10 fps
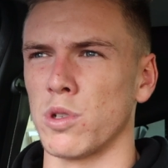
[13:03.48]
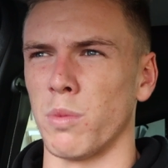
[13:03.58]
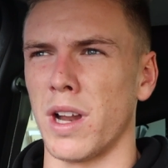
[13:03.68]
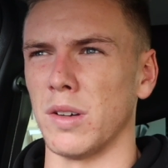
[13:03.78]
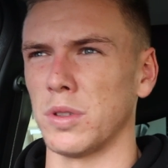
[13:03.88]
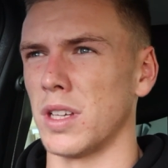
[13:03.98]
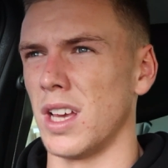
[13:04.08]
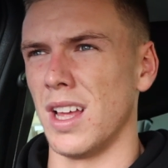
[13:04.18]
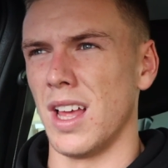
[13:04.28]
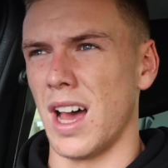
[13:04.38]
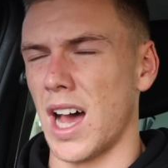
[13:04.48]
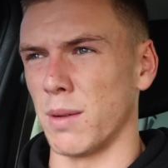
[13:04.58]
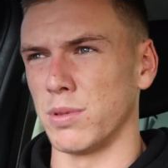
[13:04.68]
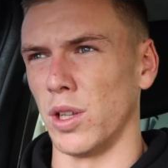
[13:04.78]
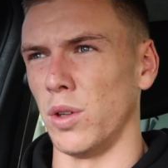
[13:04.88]
with someone else,
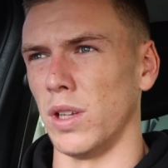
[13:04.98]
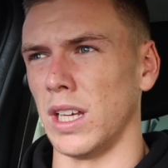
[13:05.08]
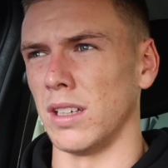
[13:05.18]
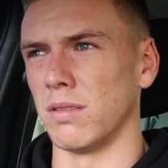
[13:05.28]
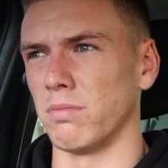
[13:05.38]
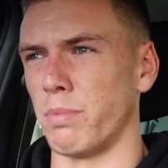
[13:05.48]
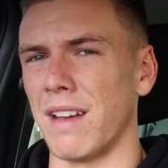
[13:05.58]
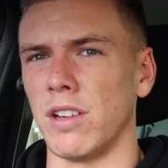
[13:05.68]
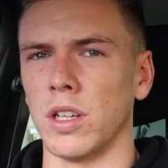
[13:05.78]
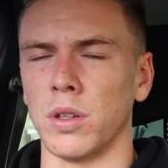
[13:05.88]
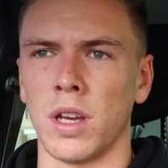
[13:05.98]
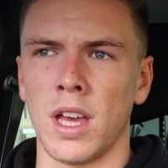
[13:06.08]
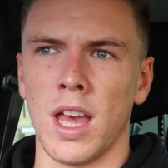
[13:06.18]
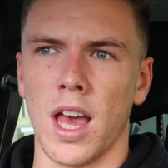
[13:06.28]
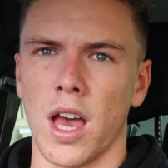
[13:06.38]
absolutely bury you.
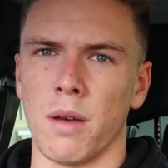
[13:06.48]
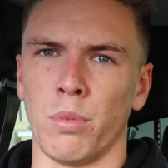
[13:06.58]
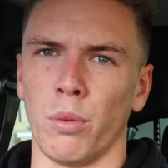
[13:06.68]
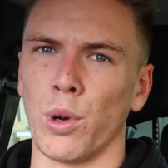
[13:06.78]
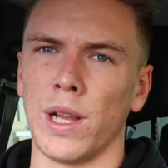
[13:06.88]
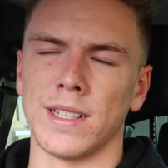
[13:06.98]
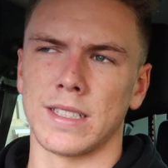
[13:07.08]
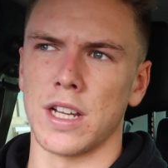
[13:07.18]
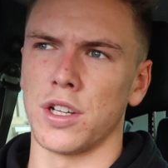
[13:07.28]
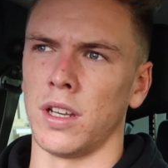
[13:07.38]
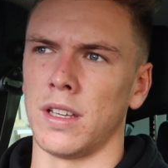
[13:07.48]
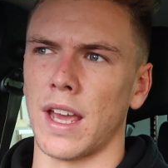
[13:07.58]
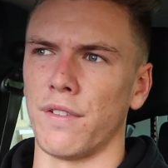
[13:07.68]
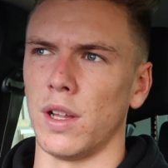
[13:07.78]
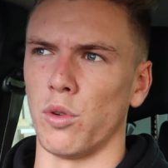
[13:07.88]
But brilliant session.
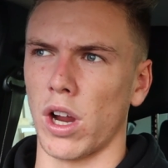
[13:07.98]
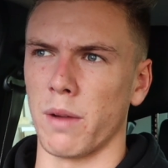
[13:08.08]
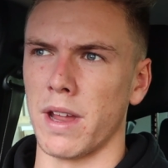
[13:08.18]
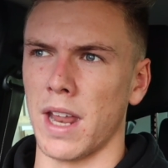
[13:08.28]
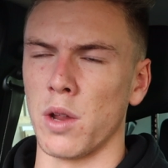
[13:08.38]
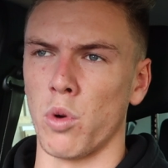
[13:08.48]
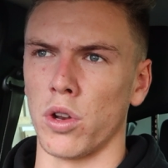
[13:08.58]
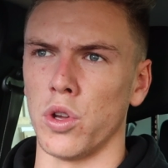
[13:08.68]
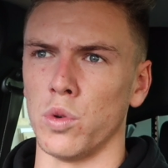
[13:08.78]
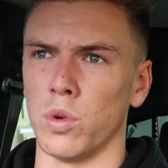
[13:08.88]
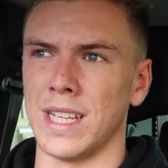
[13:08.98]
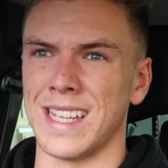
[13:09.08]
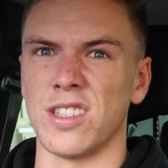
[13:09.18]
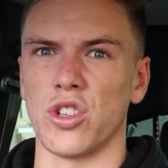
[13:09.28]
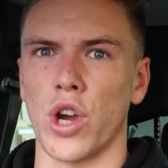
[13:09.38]
Definitely would recommend anyone who is
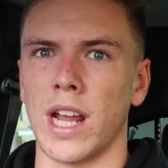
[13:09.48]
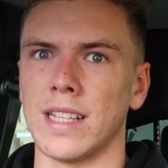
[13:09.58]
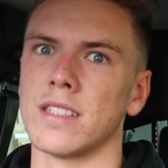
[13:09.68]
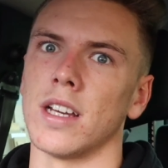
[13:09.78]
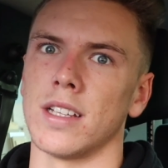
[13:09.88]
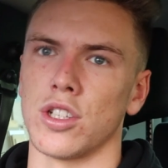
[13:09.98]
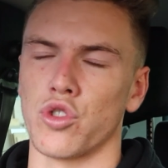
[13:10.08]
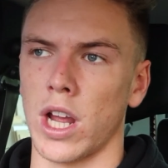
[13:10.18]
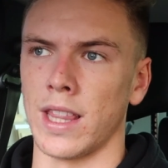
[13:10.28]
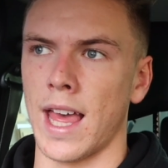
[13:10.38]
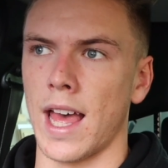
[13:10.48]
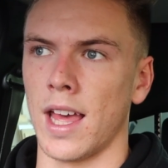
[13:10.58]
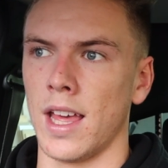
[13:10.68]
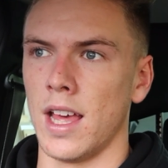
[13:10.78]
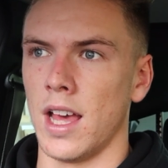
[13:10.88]
into training to train
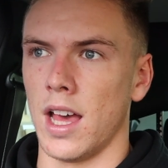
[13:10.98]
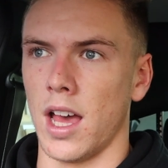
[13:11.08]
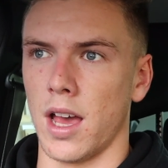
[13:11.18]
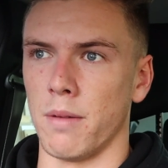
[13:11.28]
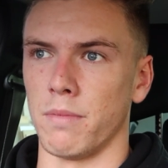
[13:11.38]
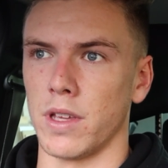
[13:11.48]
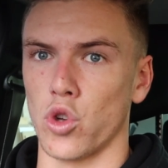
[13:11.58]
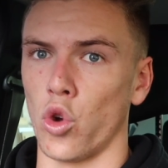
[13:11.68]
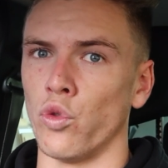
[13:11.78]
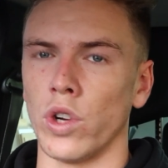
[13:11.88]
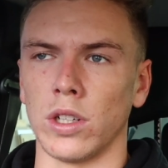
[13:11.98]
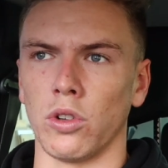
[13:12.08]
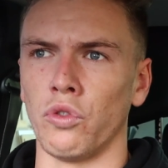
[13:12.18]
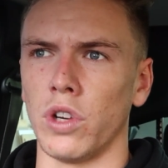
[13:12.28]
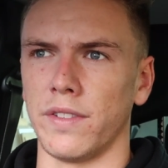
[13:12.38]
there. It's
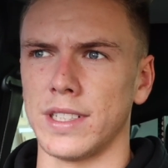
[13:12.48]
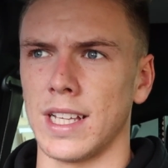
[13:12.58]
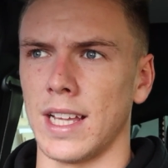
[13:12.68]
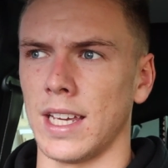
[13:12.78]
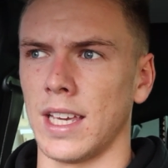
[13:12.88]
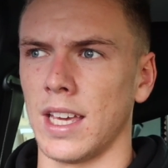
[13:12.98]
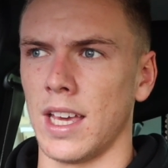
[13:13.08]
unreal facility.